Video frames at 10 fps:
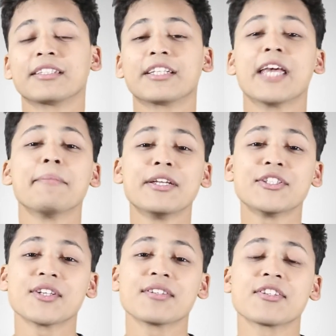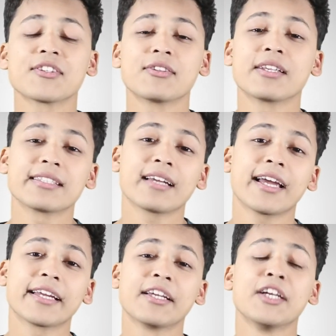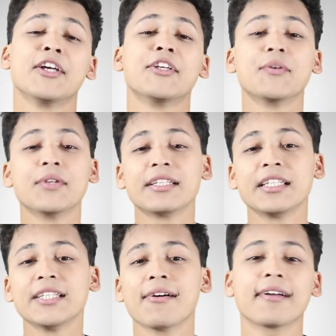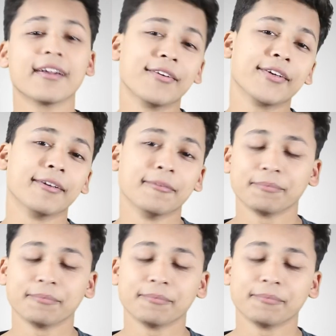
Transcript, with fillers: game engines that are like Unity or Unreal.